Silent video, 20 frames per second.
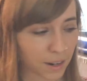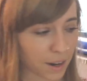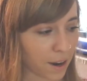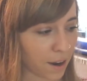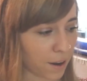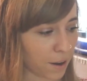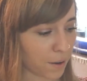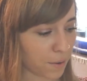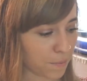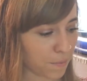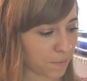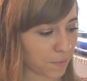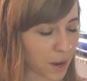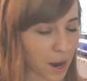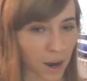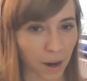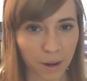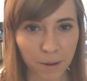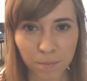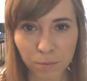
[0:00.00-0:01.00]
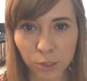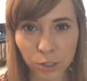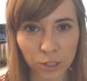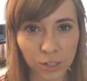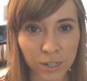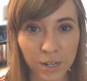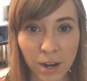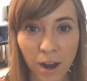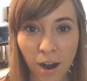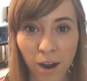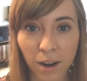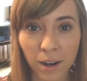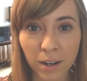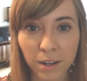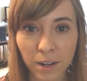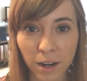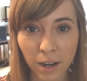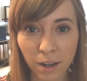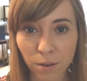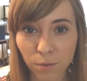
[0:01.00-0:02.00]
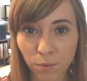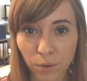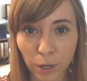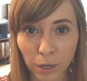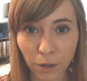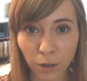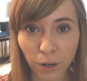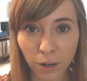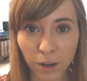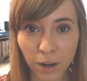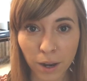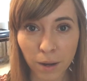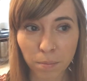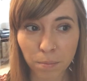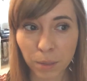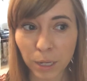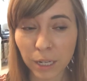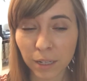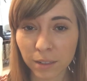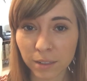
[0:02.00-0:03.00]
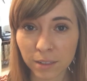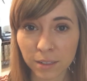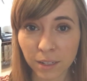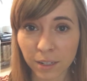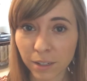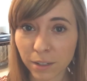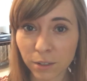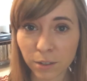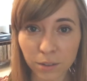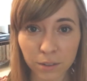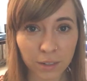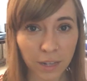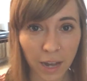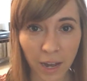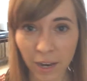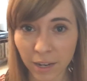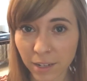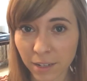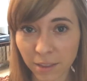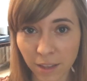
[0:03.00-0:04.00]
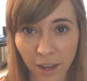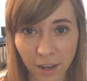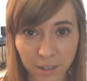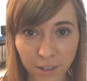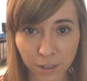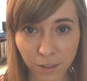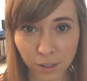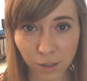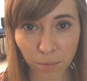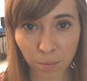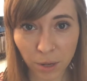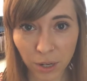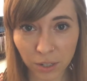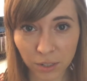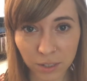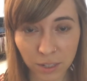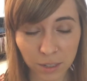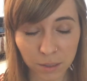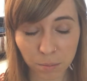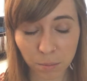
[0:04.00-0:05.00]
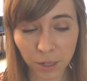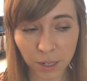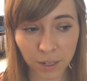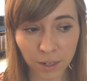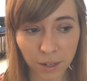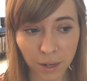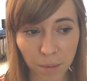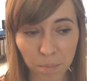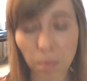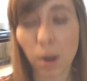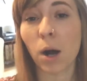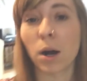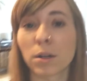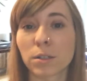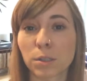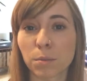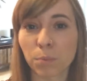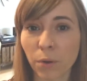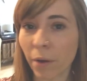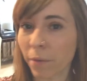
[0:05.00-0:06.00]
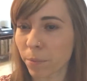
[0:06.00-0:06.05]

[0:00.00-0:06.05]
I'm just not a night reader, and being sick, adding that into the mix has been impossible.